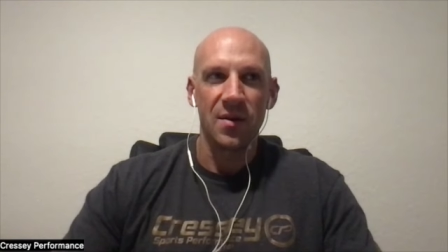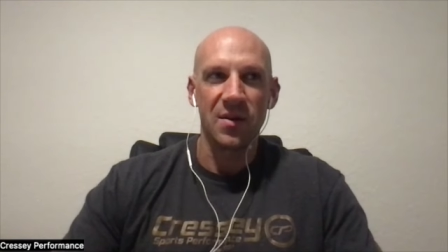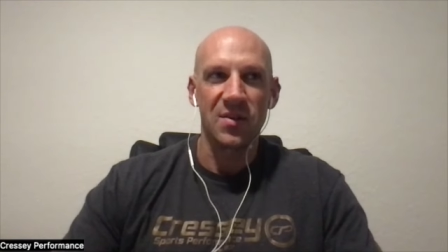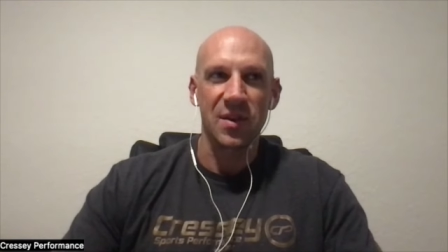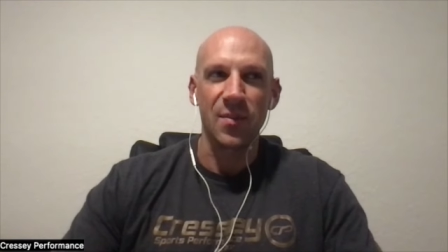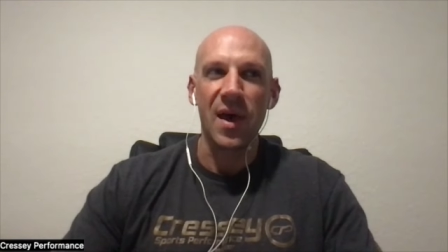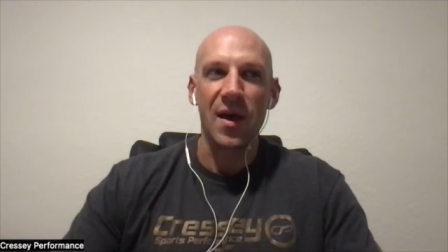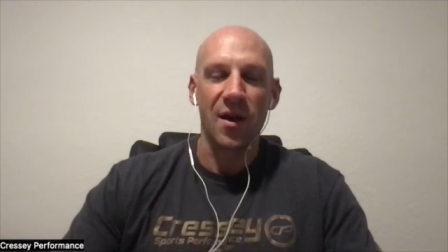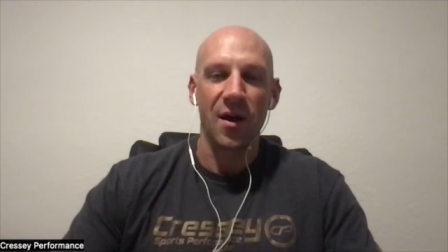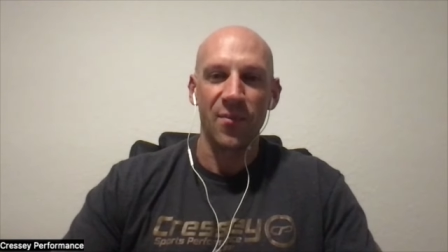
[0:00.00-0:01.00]
did some of
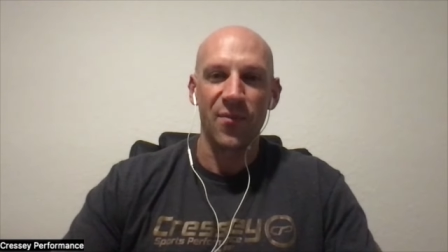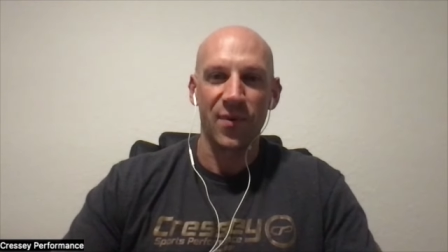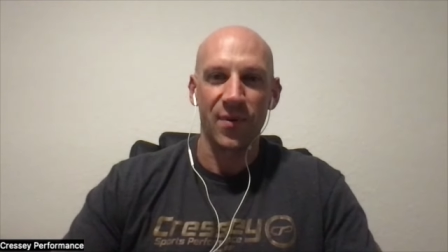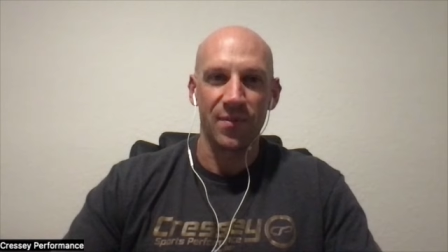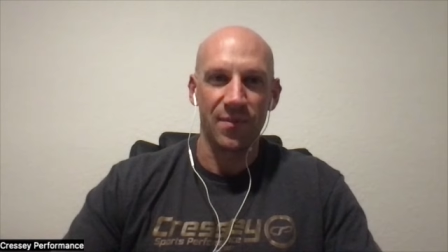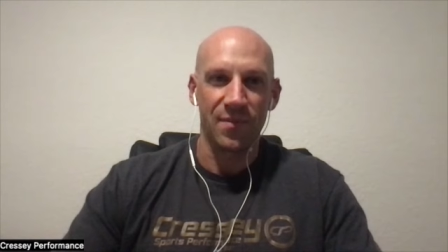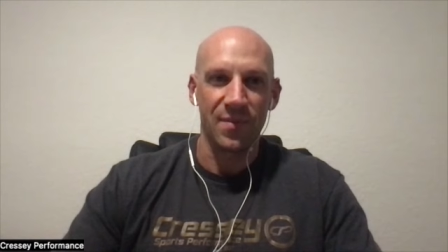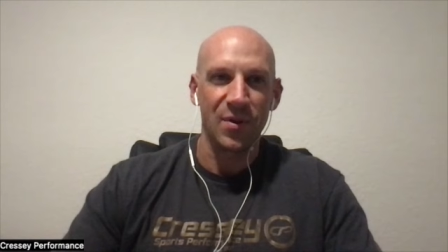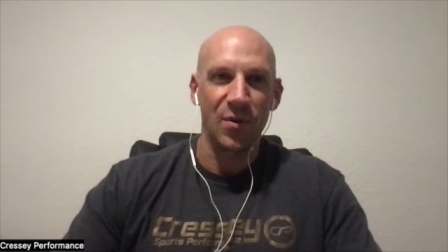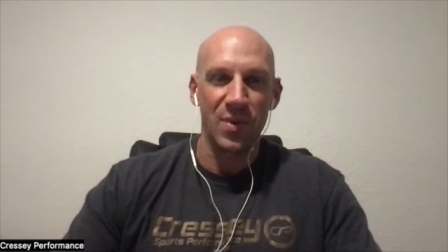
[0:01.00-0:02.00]
that come from
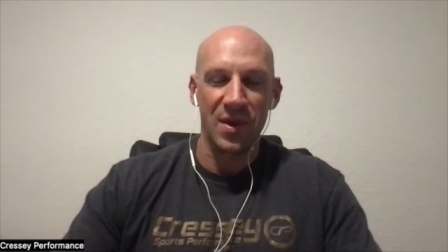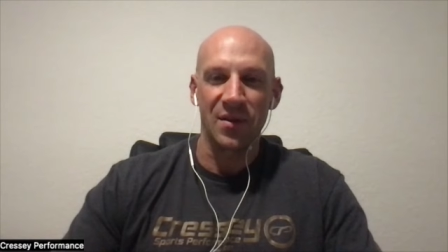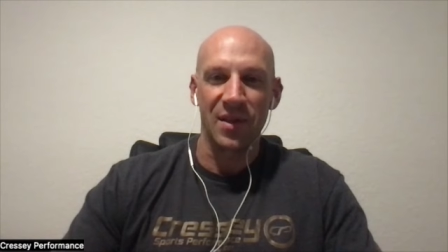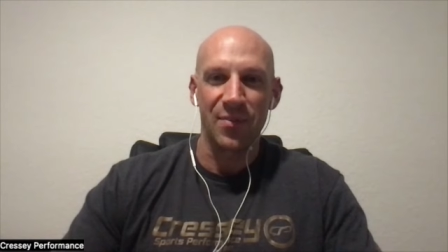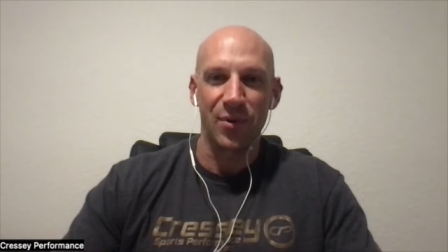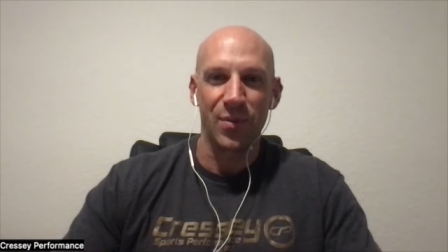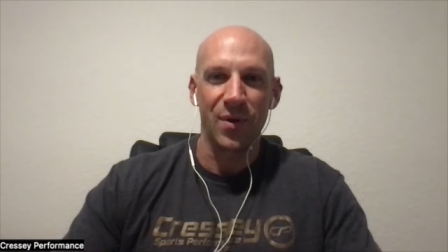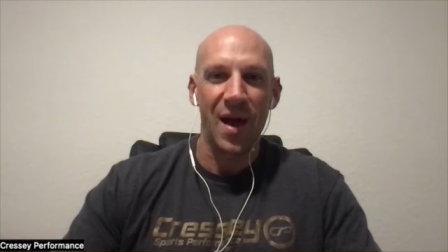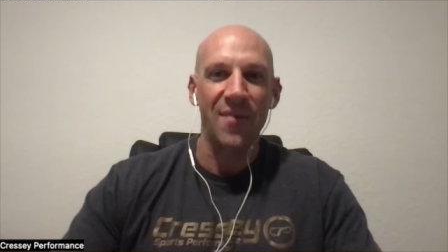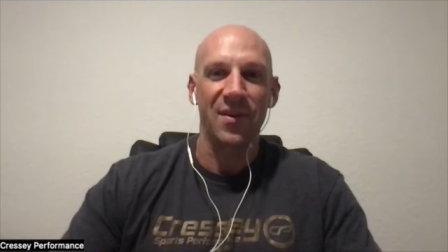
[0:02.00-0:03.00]
you know being a late bloomer
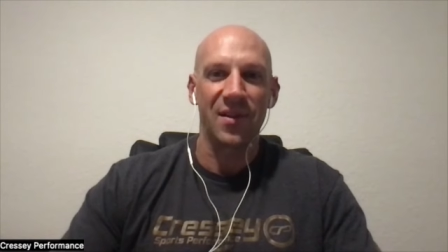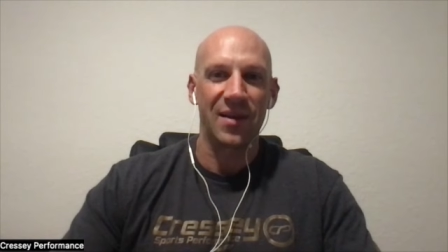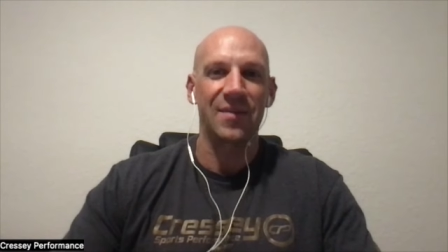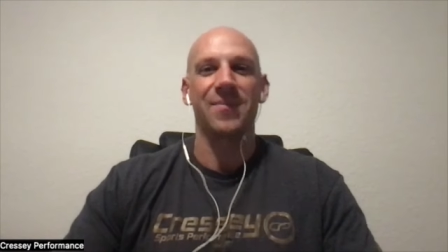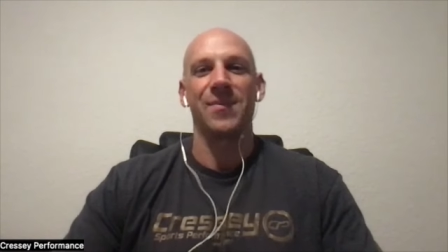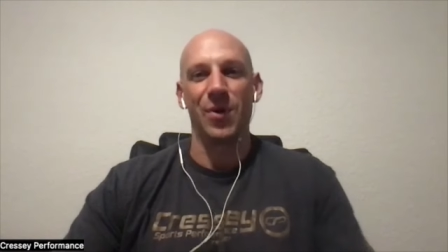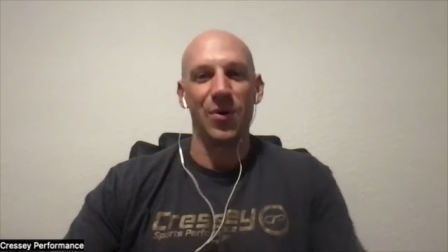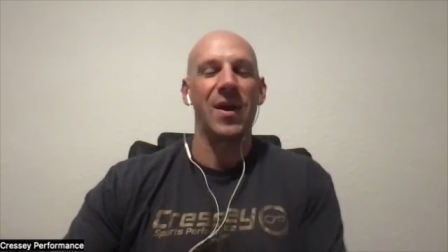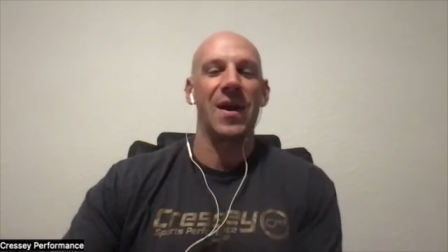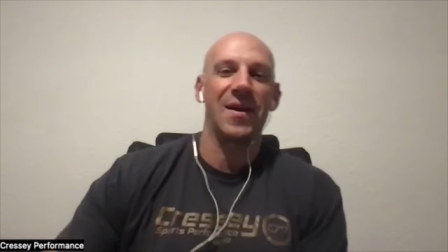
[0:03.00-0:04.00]
having to like
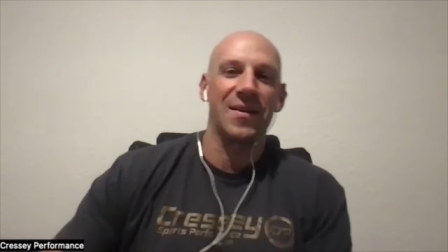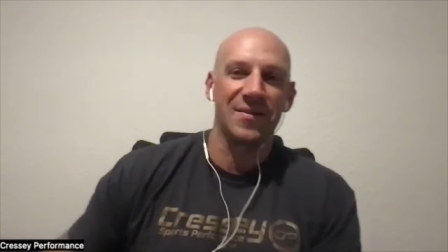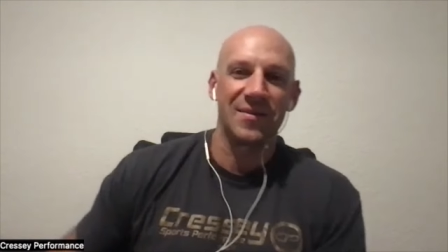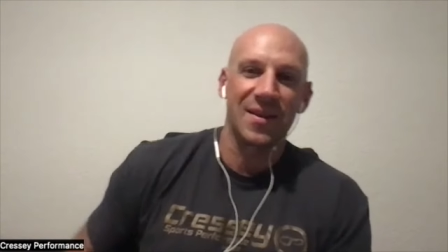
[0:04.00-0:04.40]
locate and,